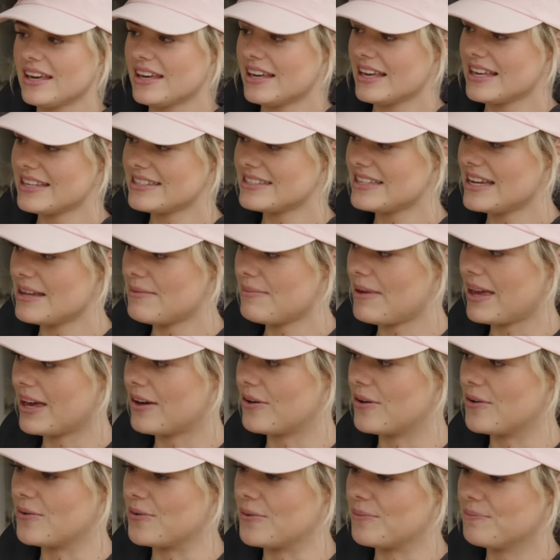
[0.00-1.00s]
Isn't it,
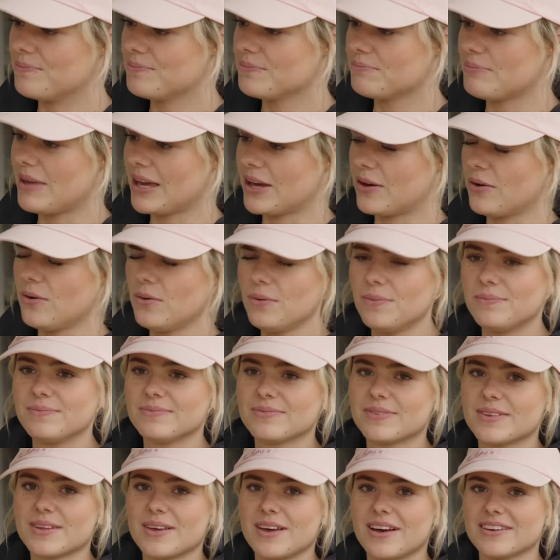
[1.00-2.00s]
Mickle? Mickle? I
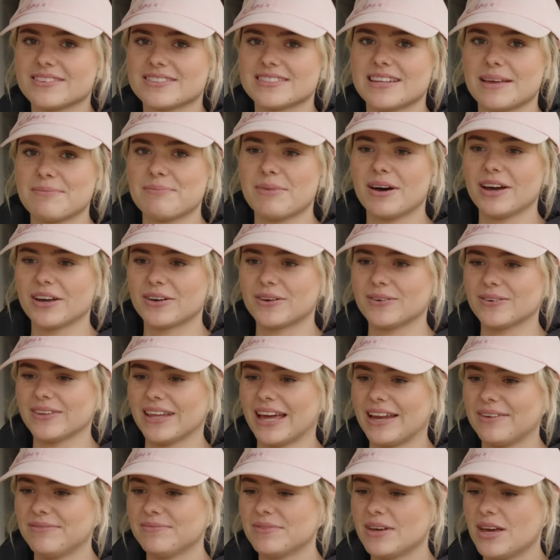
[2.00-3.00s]
was gonna say Michael
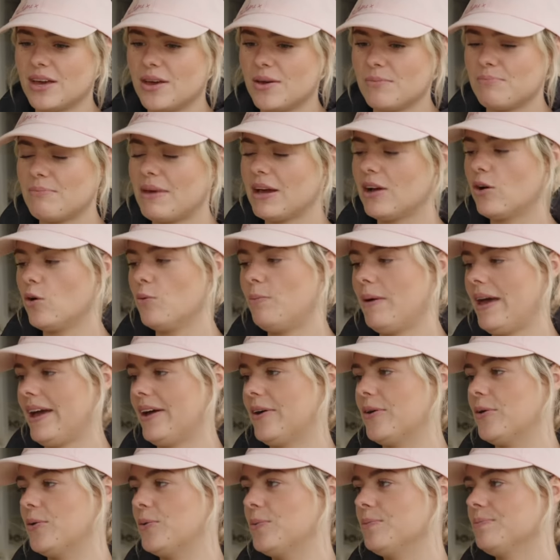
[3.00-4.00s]
then. Mickle
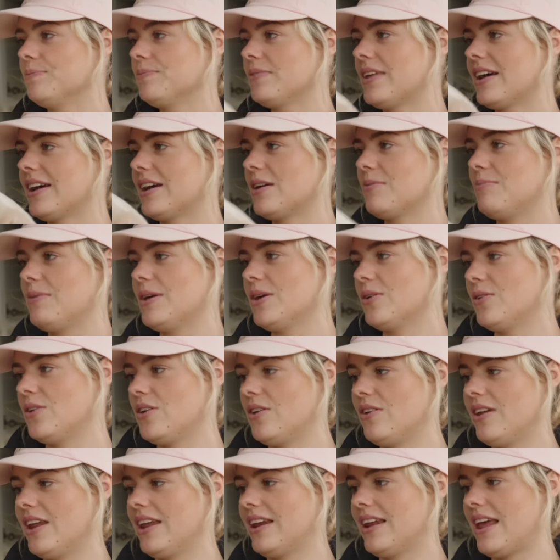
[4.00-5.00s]
Pickle, that could be your
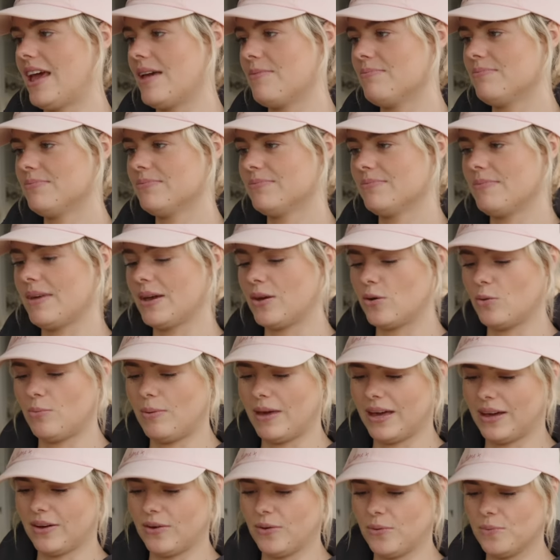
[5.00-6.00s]
new nickname. Mickle
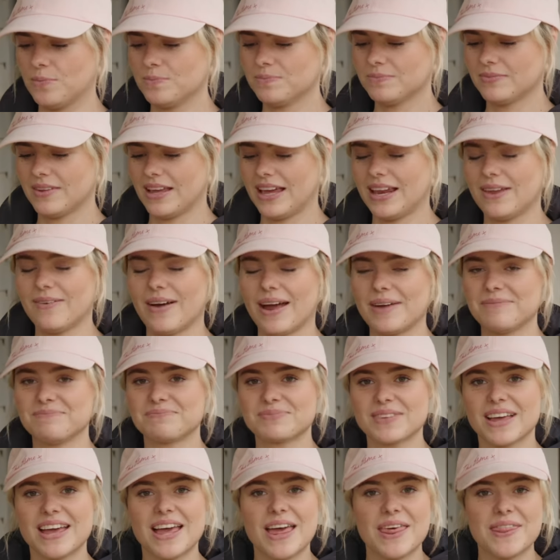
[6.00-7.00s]
Pickle. Anyway,
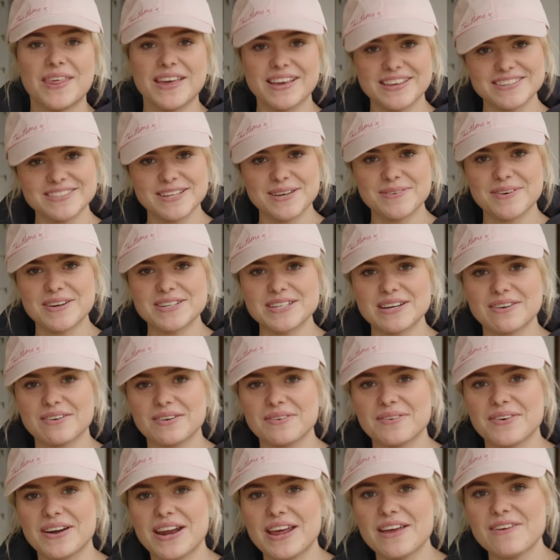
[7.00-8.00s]
thank you so much
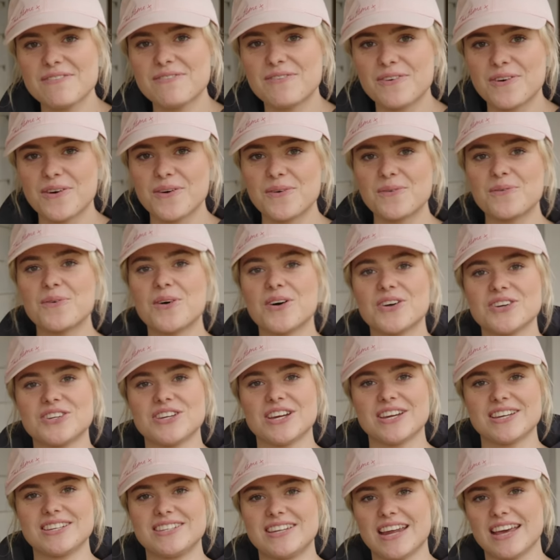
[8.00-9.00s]
everybody for
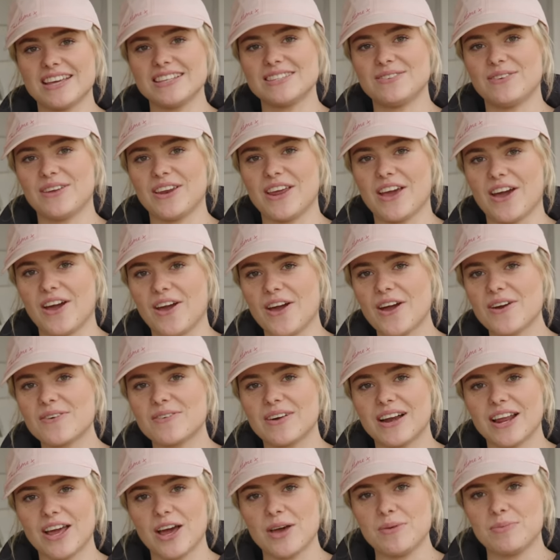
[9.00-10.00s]
watching today's video. I
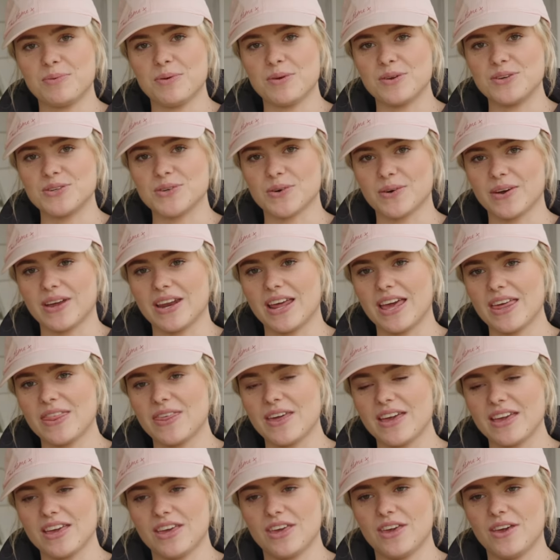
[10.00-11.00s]
really hope you enjoyed it.
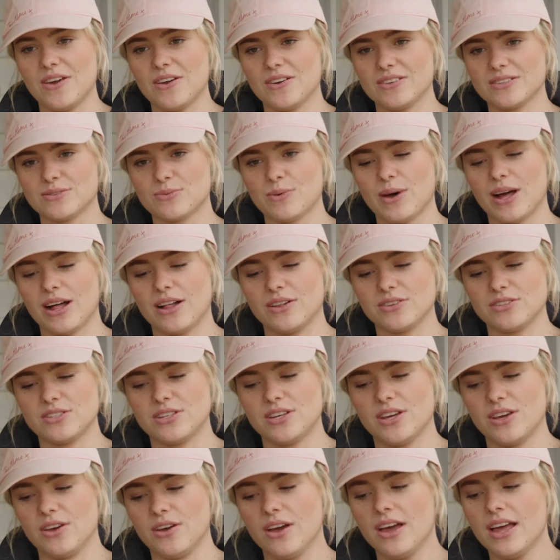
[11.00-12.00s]
Thank you as well
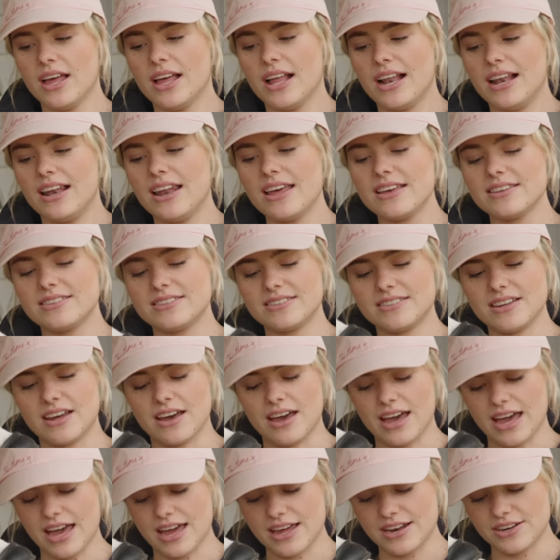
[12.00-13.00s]
to Lister
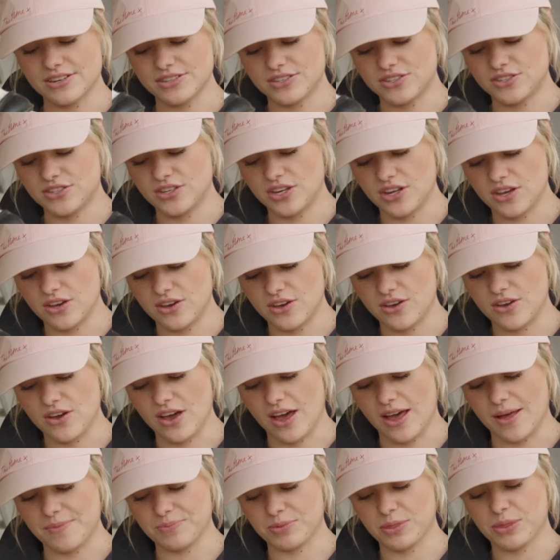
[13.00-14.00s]
and
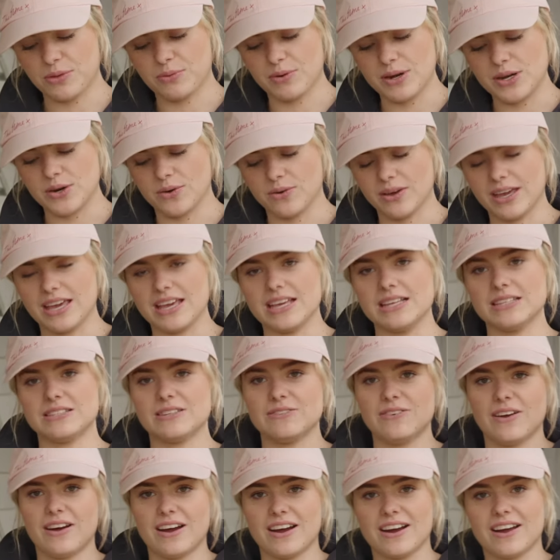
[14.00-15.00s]
to Three Donkeys for
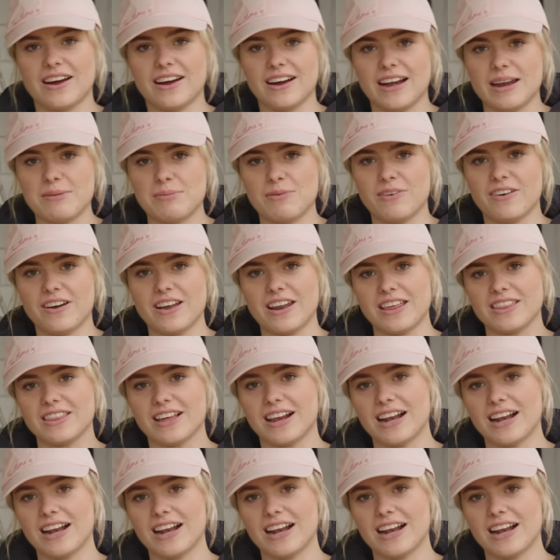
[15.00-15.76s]
very kindly providing the